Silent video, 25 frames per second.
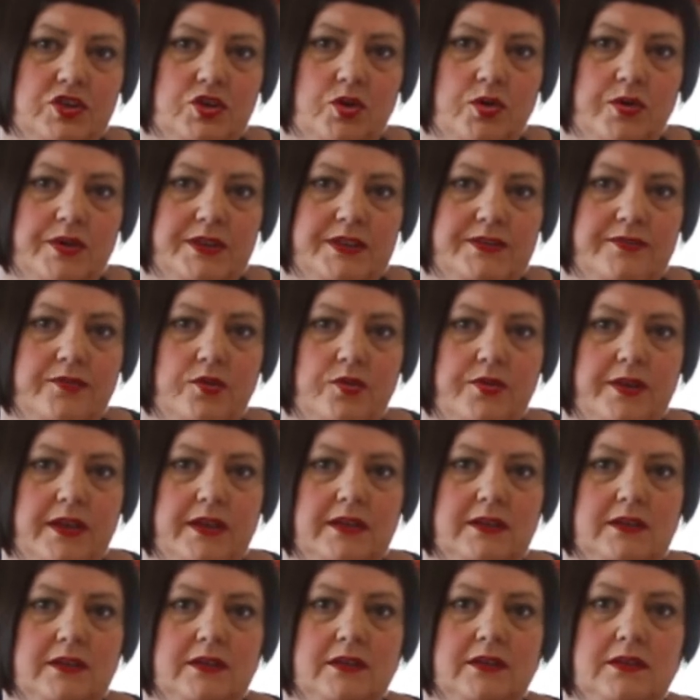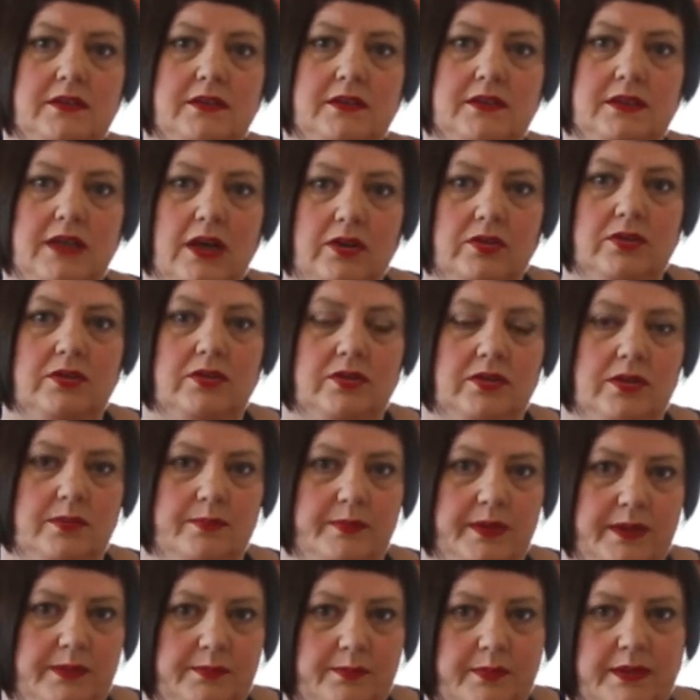Choice for their total
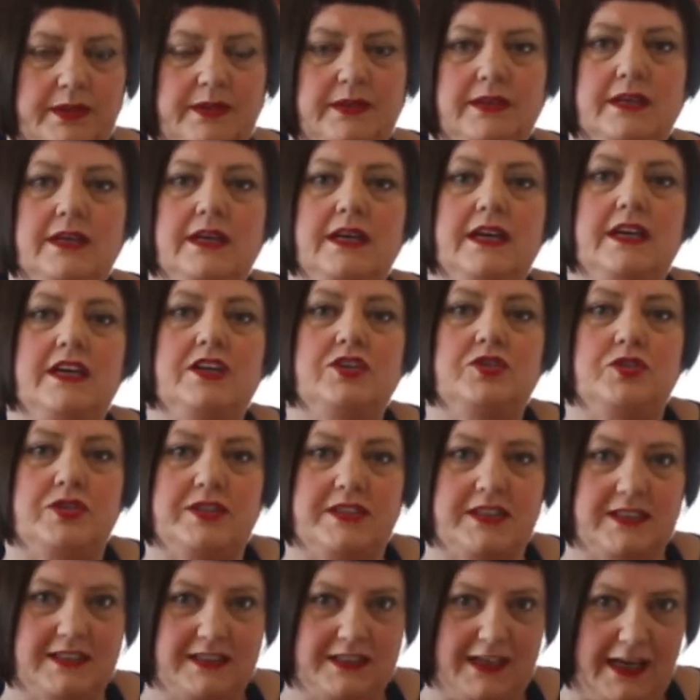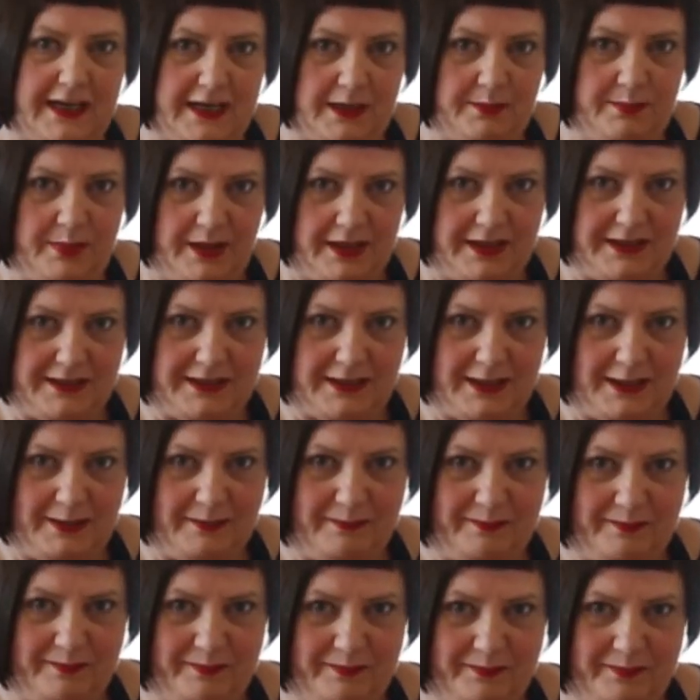commitment to sustainability.
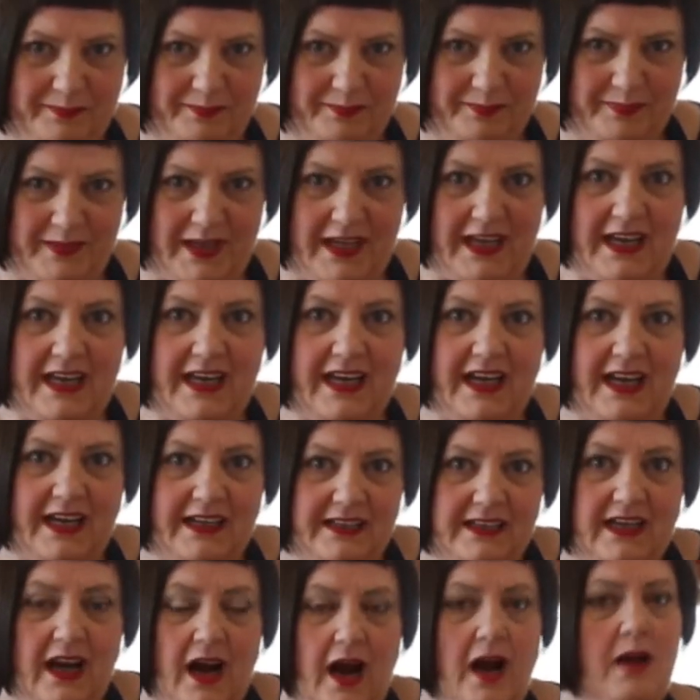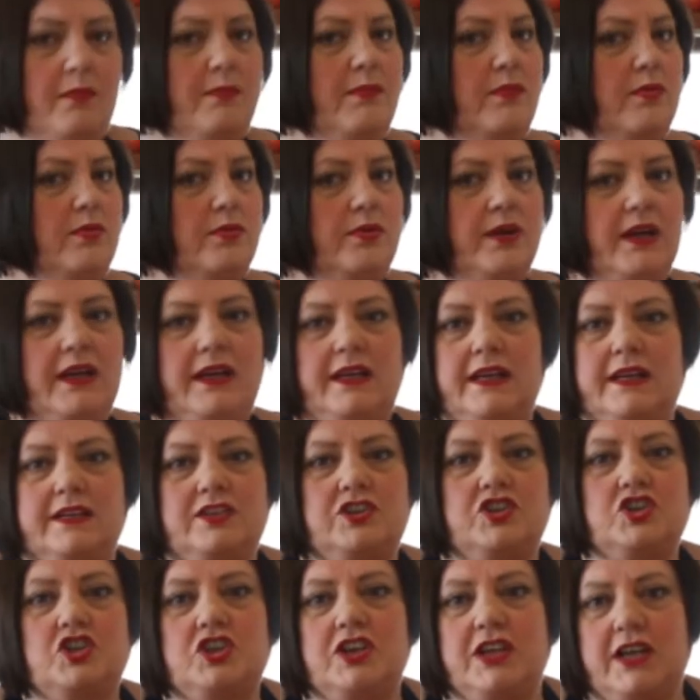And I'm really a
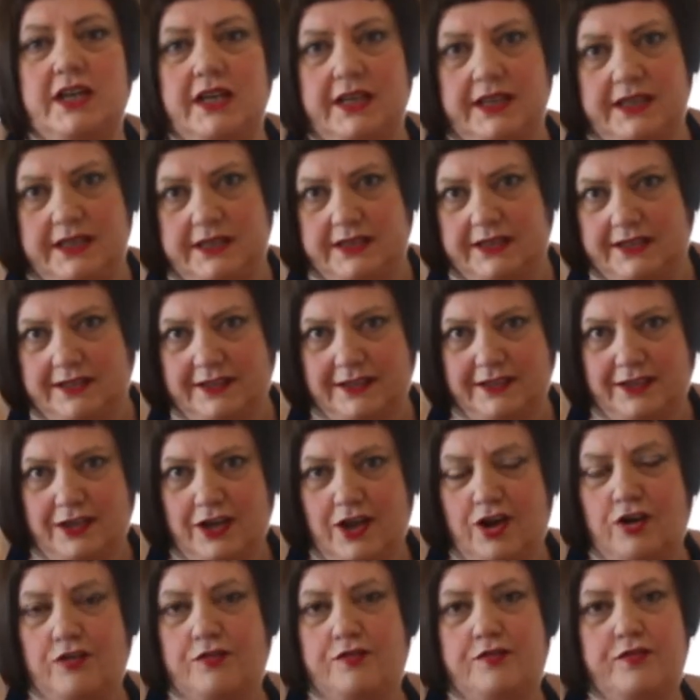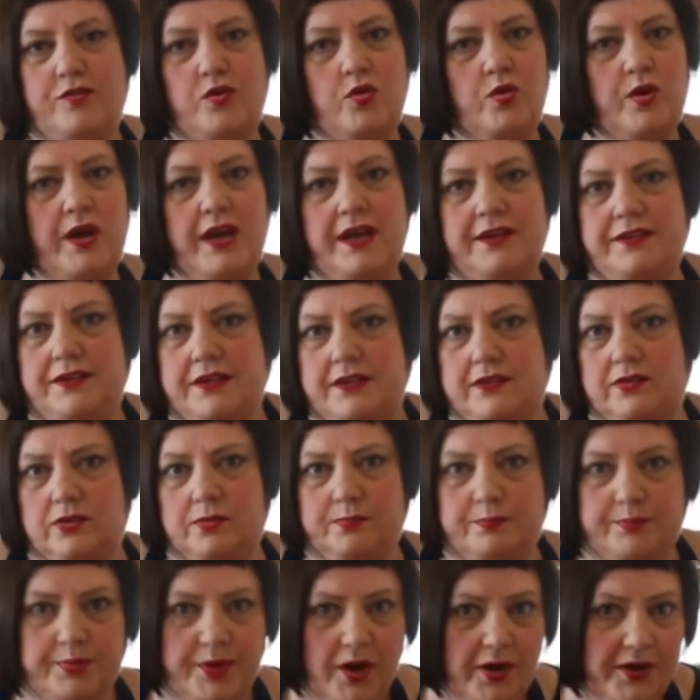cheerleader for ethical
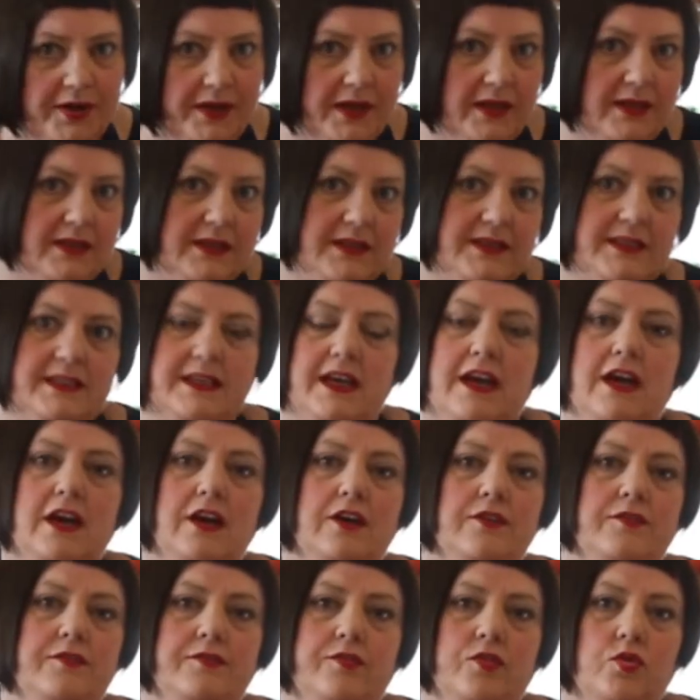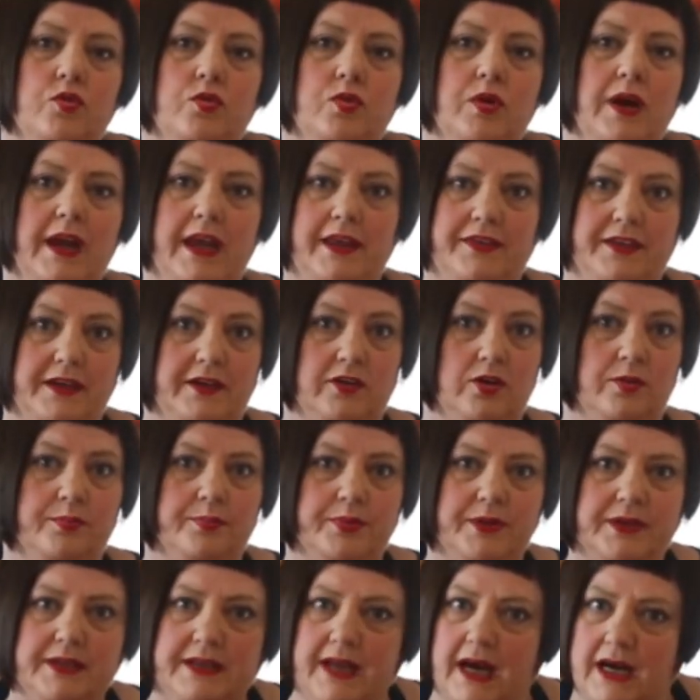products, for ethical
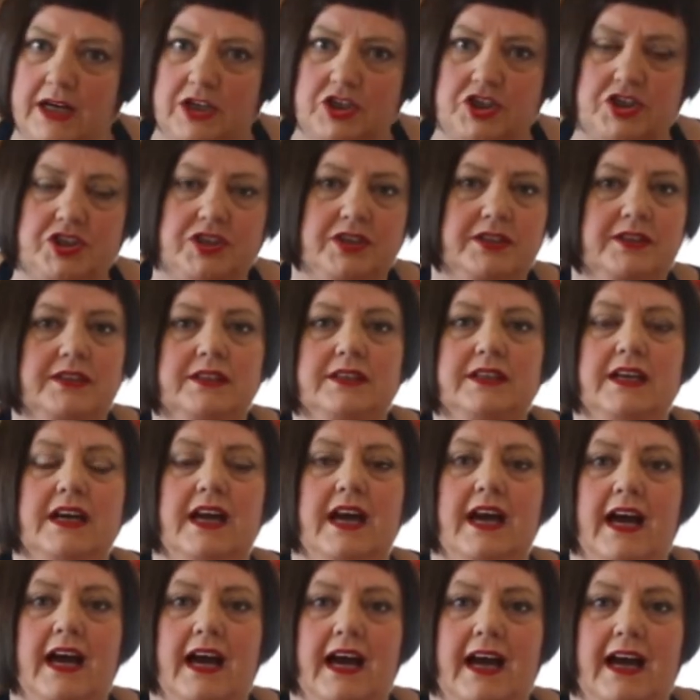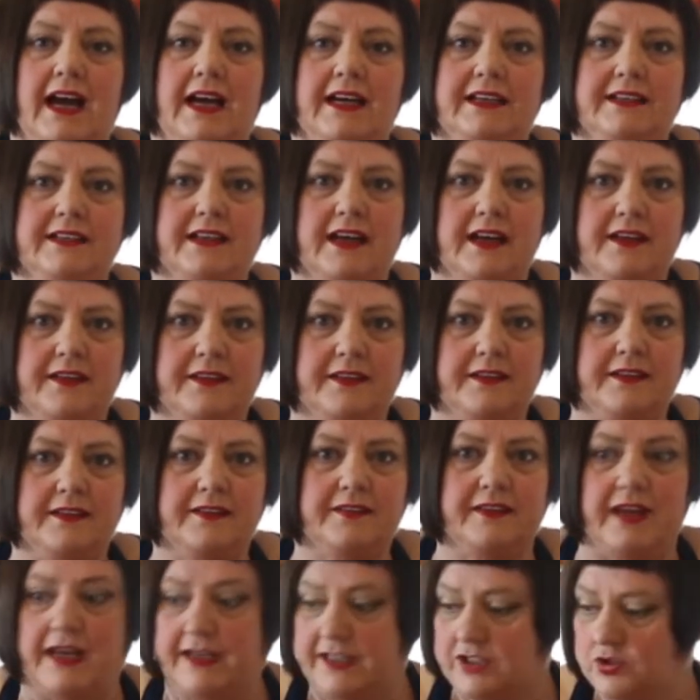production, and
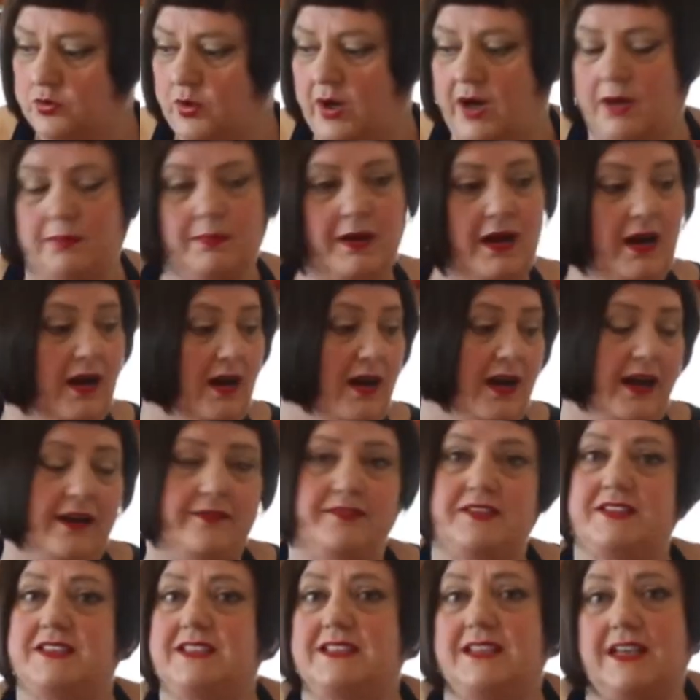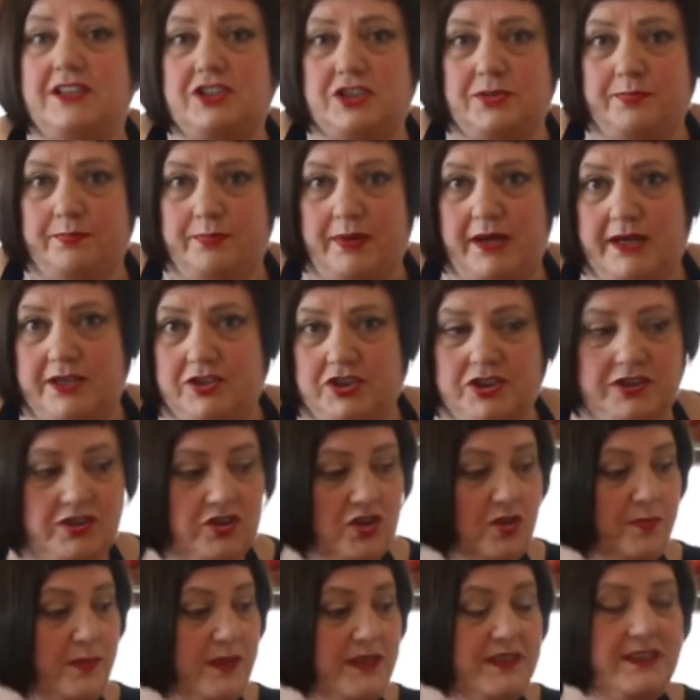that is why I have such pleasure
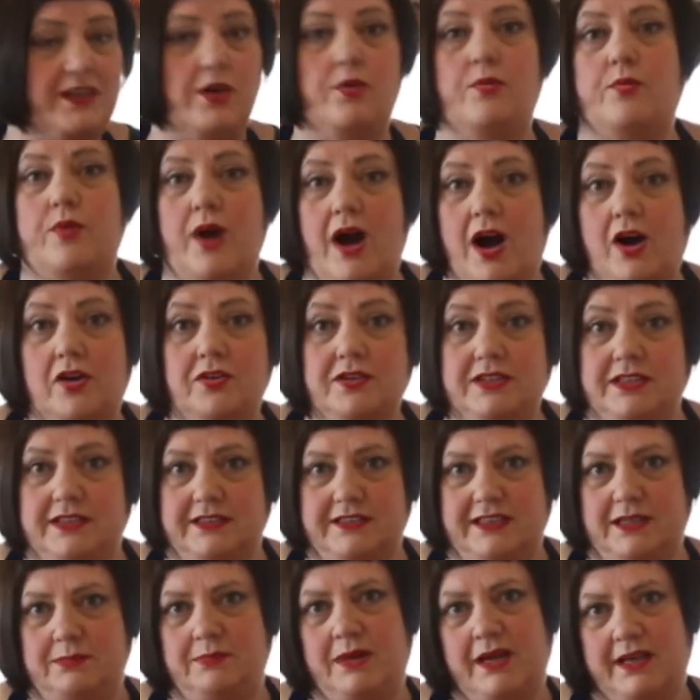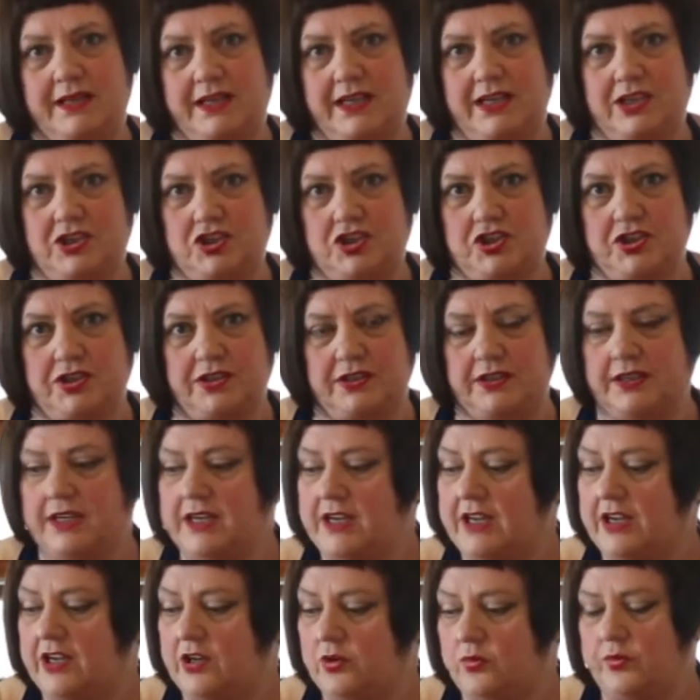to be surrounded in my kitchen
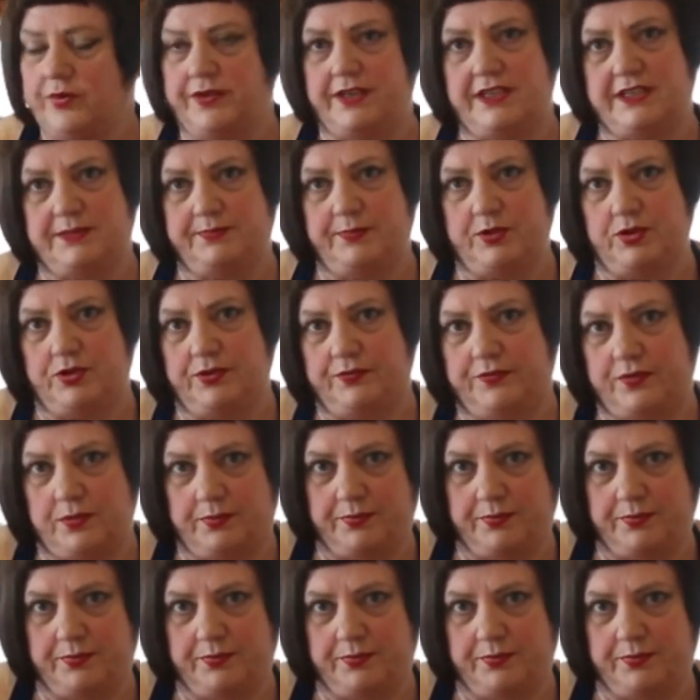with these beautiful